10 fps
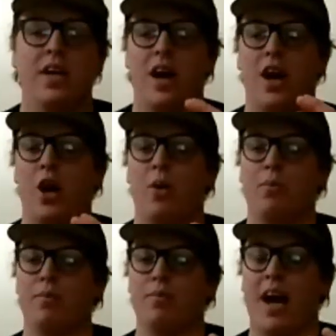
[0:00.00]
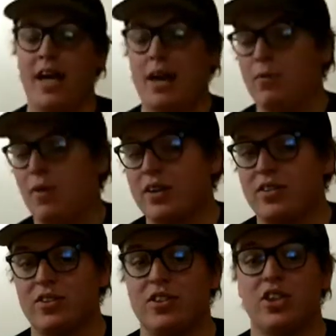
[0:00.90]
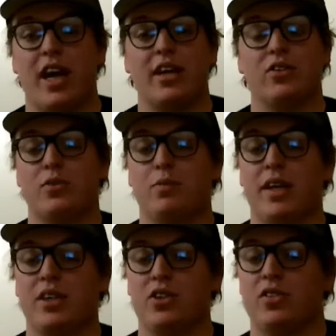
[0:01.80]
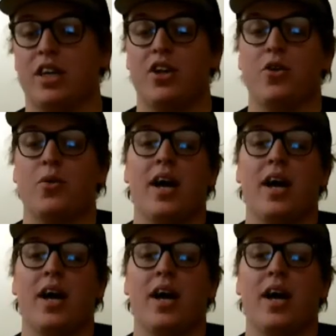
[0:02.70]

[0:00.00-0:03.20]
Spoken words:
I came around to CJ Henderson pick just like you.